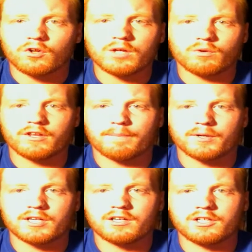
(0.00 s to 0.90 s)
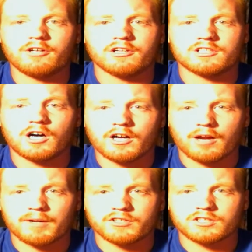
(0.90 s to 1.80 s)
and only when they're particularly
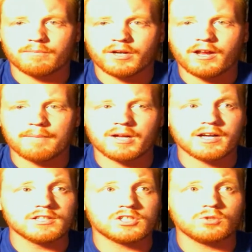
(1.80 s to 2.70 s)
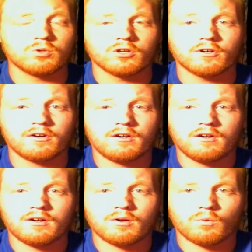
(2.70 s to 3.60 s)
talking about somebody. And because you learn
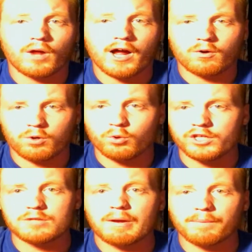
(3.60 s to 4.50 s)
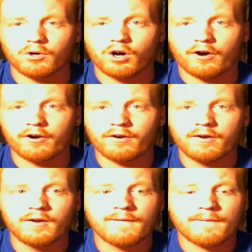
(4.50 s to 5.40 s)
who these people are,
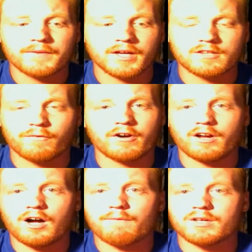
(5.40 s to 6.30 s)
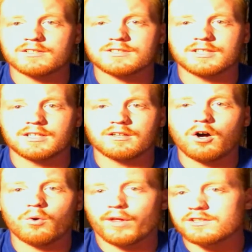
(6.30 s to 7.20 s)
it's very obvious that,
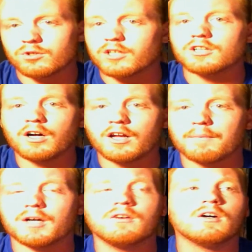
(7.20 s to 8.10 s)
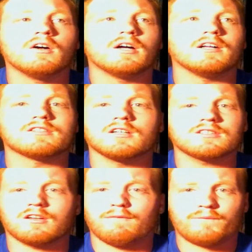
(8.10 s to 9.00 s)
oh, that's who they're talking about. It
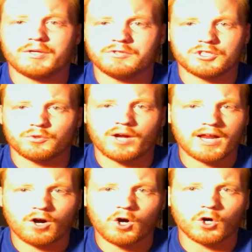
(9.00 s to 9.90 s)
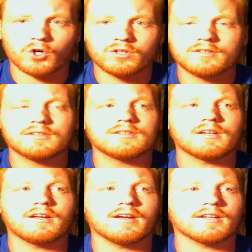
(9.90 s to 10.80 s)
doesn't confuse you at all.
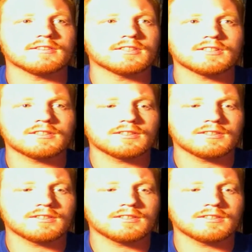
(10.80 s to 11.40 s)
And